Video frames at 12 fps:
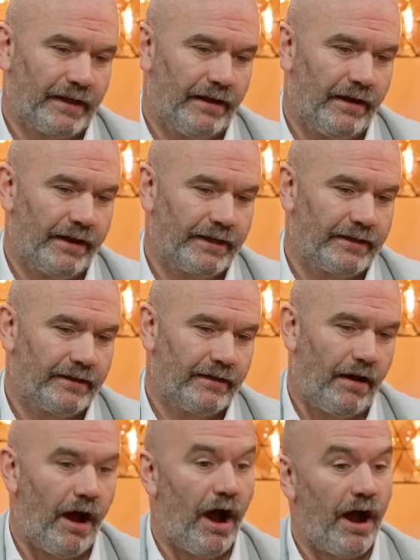Like,
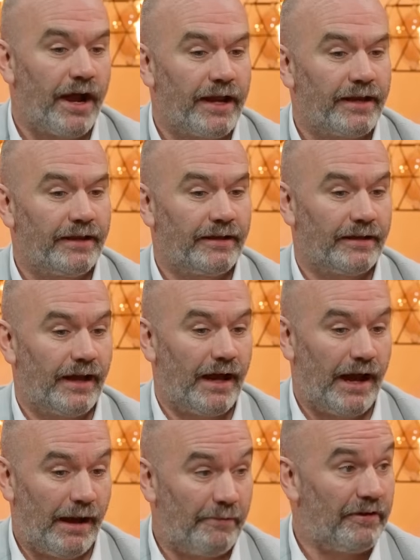I
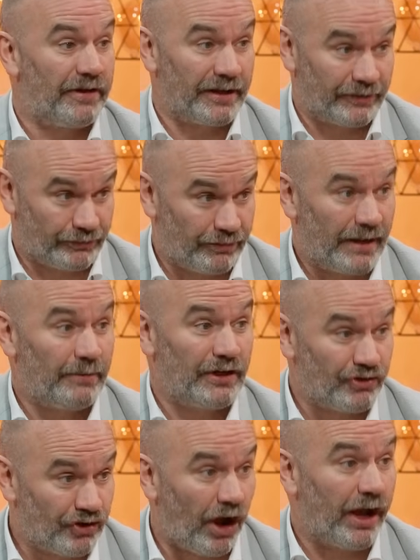am an extremely
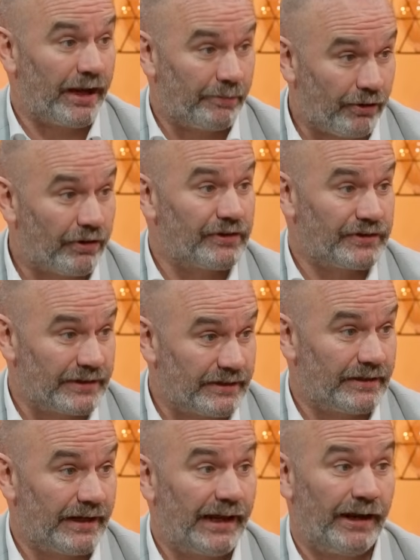shy person
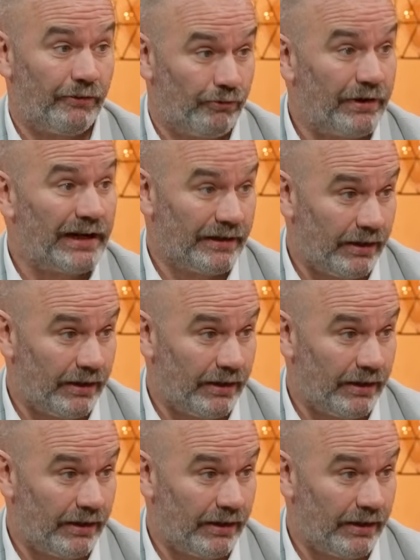in real